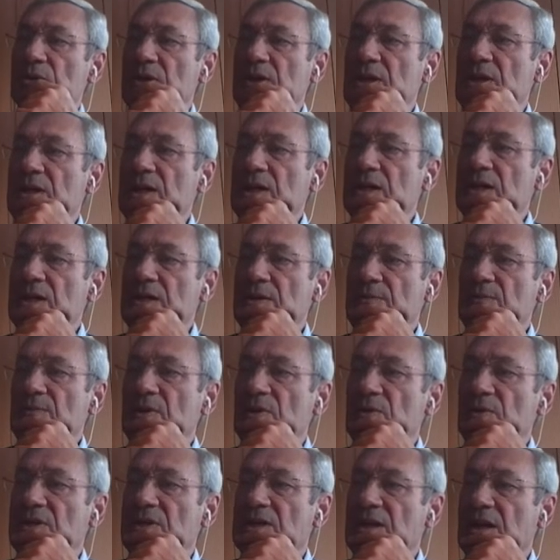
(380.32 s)
here,
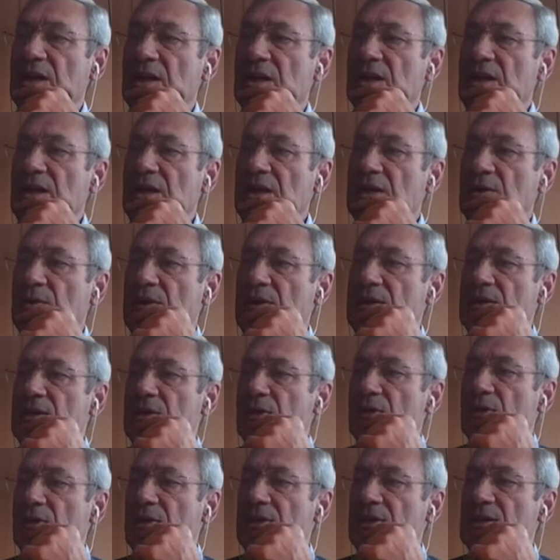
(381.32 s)
there is a clear
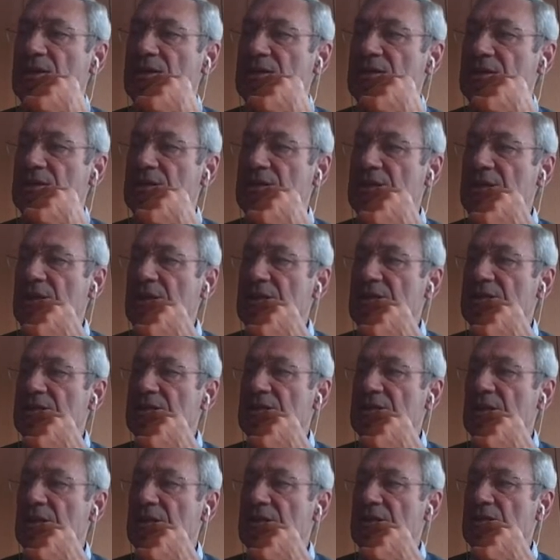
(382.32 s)
increase in the
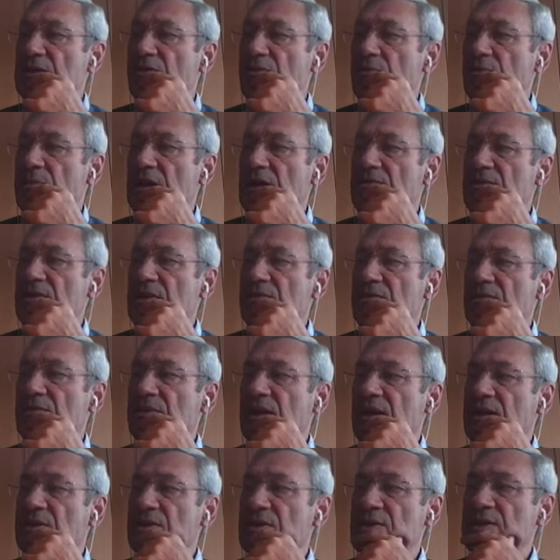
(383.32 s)
incidence of pelvic
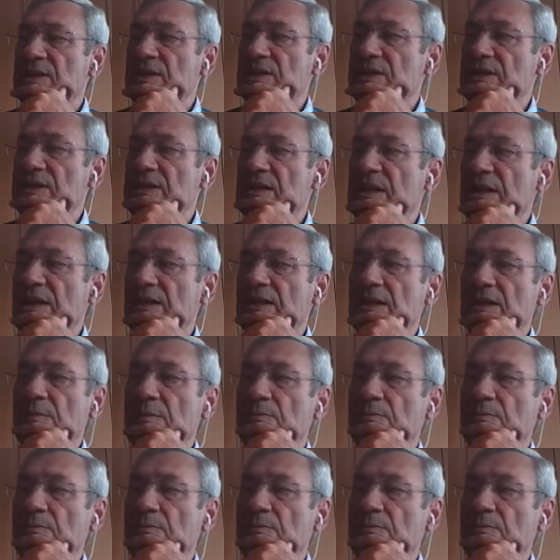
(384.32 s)
fractures in the elderly